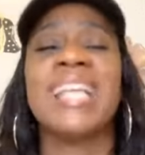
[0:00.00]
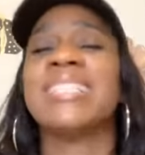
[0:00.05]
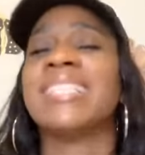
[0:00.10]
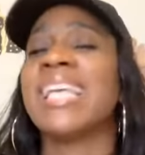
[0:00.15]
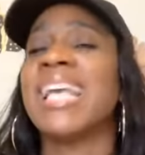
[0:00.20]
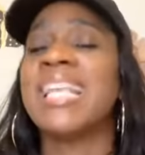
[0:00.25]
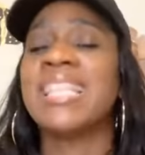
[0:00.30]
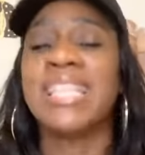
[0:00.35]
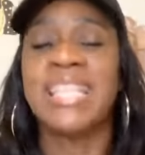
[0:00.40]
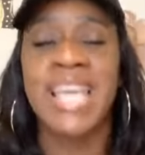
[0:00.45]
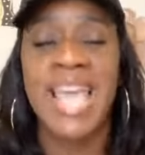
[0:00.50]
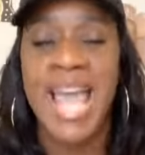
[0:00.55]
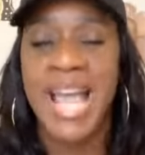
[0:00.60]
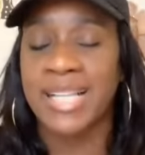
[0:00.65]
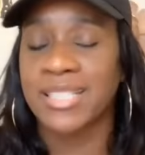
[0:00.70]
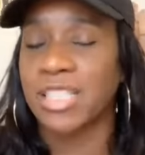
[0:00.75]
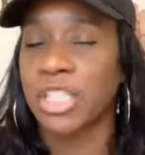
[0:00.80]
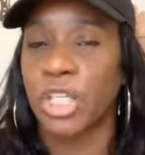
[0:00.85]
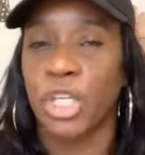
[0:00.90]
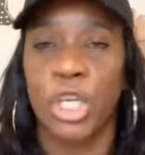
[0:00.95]
It's in the
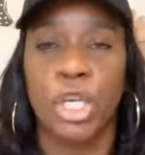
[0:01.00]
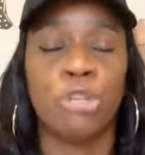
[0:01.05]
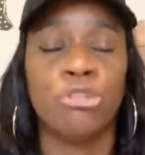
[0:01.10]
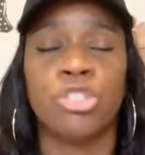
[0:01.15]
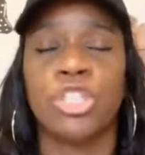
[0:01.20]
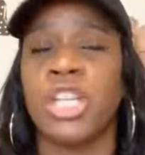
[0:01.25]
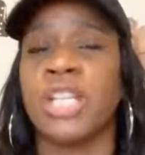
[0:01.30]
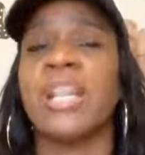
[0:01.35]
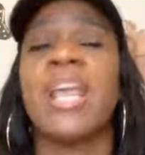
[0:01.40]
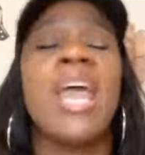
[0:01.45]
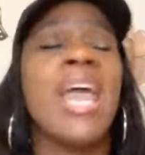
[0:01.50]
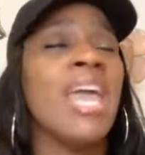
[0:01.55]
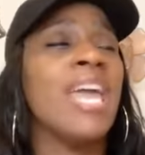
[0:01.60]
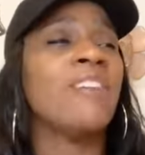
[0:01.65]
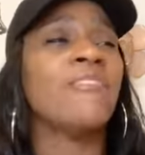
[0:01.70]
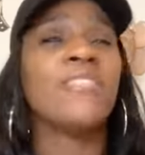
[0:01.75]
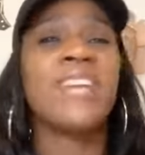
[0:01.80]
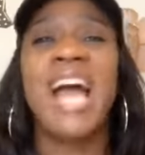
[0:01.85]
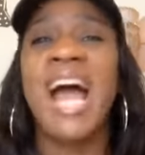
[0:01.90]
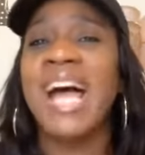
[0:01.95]
execution.
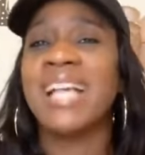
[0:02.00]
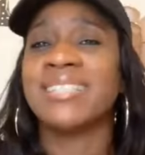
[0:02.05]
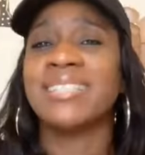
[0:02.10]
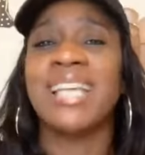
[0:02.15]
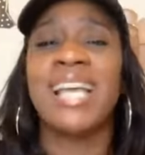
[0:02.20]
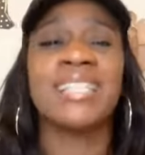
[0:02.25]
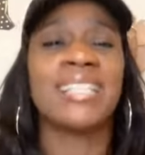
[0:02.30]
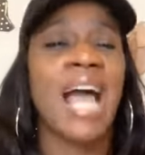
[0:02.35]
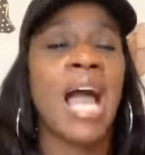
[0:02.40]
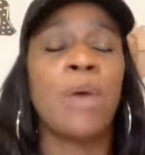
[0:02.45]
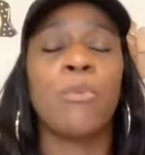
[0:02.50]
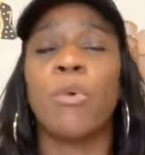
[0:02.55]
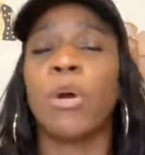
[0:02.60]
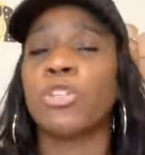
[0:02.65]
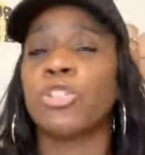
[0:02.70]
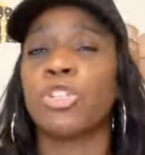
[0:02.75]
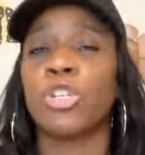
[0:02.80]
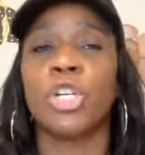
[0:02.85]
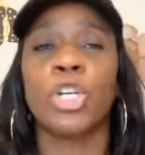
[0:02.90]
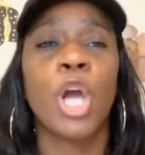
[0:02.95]
If God says, I
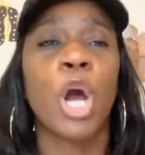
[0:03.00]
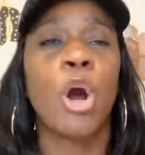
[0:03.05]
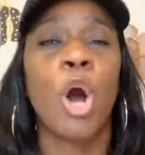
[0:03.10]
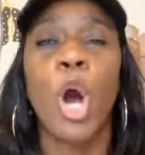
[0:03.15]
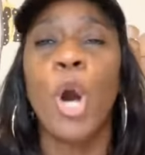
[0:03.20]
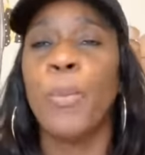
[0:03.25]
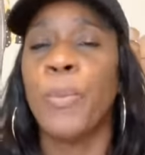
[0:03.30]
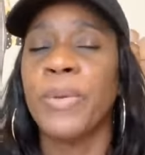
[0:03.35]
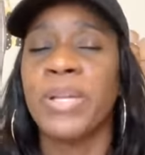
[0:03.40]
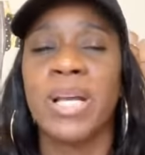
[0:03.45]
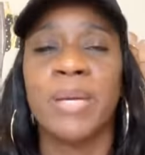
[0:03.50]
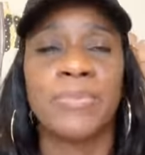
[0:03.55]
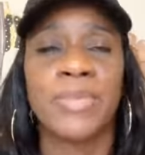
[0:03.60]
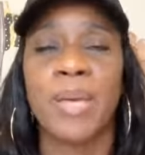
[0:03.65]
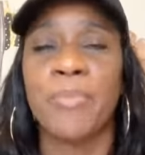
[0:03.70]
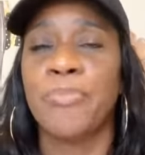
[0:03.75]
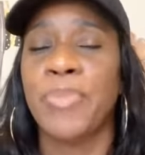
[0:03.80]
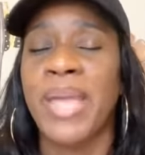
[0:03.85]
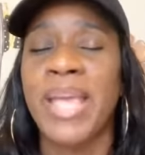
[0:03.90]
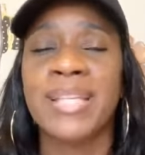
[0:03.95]
want you to go open up
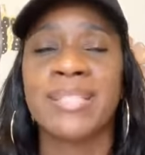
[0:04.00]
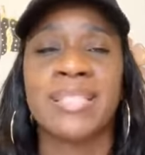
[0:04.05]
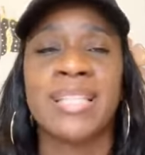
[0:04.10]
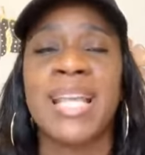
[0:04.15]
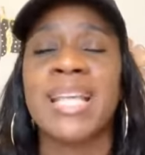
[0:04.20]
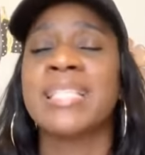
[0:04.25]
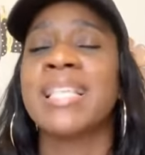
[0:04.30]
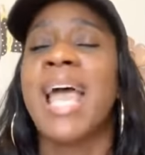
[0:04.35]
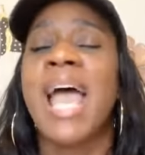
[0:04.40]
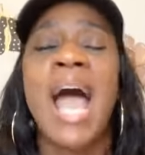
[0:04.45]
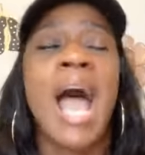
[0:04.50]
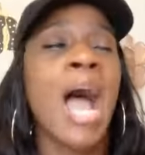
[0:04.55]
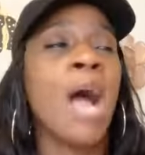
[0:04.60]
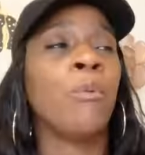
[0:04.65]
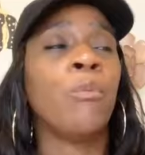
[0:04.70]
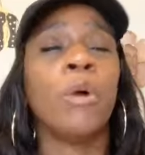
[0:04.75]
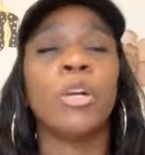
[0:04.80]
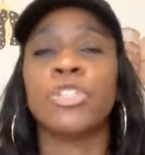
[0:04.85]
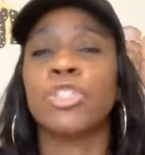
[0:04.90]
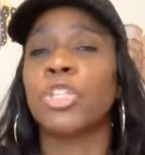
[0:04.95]
the business,
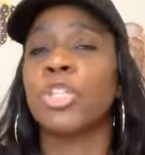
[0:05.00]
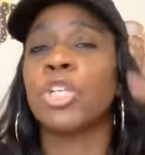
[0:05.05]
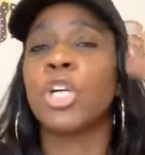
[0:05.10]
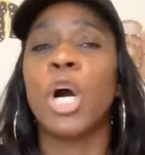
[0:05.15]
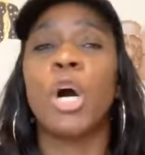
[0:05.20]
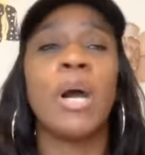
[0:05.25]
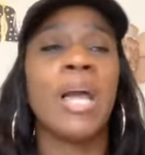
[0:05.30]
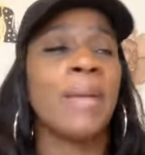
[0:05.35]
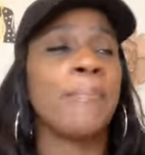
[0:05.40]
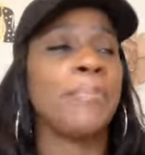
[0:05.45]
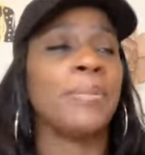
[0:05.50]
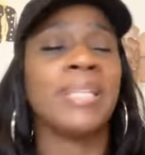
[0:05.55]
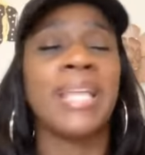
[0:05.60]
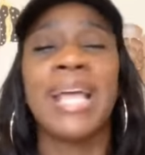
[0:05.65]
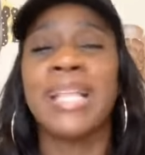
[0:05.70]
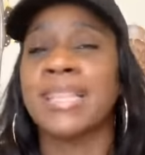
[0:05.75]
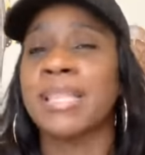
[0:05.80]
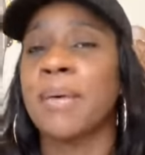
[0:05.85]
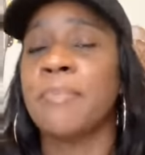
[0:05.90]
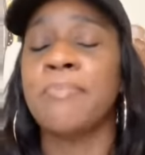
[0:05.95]
I want you to go and
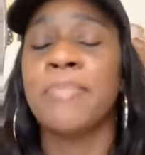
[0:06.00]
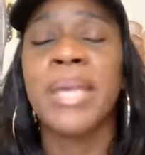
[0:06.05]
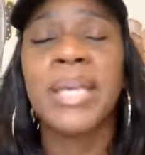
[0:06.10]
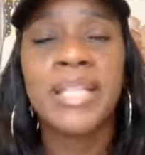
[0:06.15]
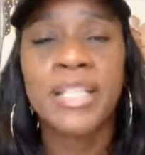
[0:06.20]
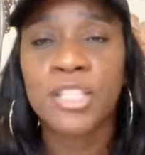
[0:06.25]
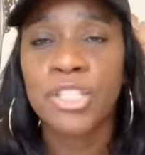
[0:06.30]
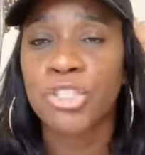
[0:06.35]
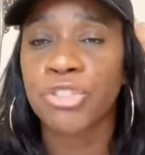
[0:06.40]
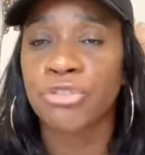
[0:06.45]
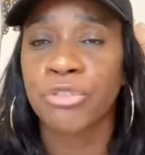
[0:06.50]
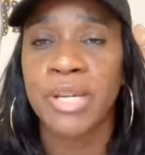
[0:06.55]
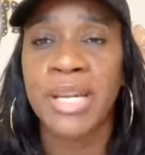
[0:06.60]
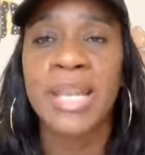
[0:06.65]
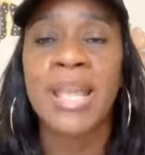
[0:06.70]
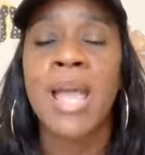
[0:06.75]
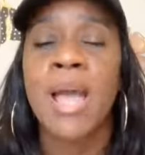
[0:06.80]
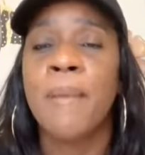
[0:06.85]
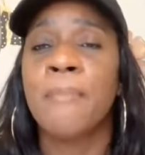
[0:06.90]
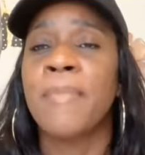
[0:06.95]
plant the
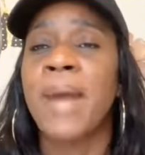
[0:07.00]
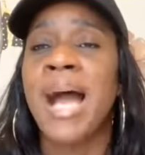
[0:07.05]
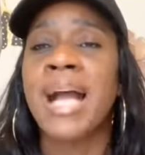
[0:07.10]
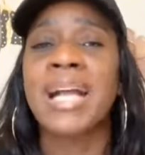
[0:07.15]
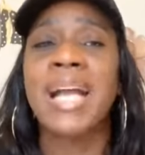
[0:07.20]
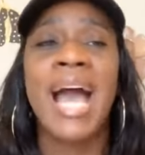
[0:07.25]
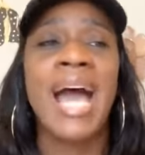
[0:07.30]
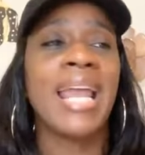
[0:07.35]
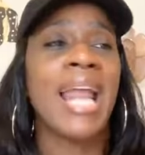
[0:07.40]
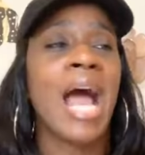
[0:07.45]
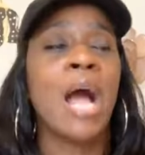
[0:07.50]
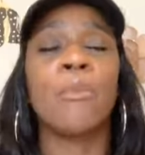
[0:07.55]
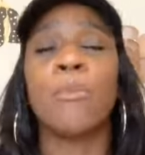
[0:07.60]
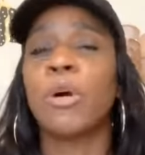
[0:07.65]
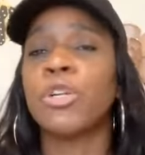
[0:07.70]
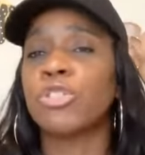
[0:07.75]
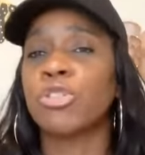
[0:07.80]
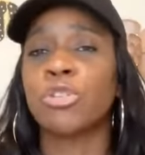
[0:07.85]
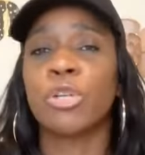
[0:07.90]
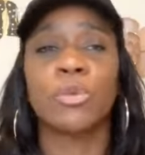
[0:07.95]
ministry, my God,
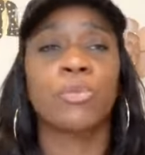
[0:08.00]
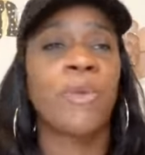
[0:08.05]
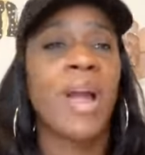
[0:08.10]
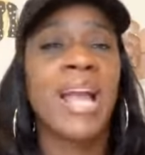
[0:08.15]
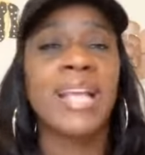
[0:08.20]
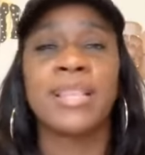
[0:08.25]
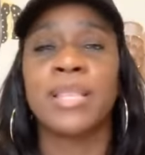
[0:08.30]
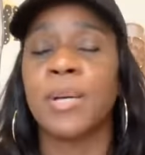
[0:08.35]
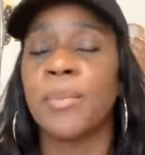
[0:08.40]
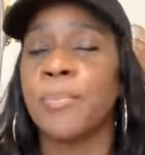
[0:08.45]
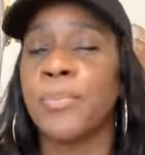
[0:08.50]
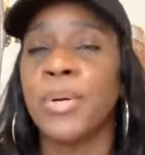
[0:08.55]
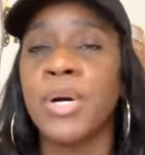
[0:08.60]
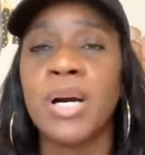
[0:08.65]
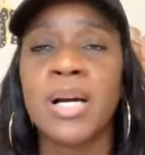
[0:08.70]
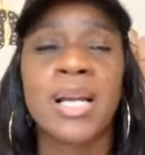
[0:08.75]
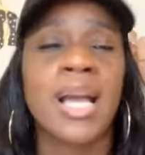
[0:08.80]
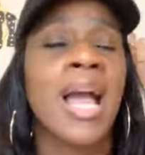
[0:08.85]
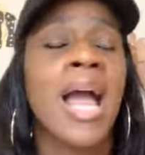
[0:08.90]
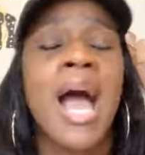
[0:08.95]
I want you to write the
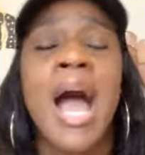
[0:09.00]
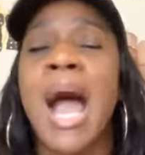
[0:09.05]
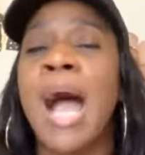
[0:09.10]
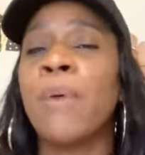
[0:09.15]
book,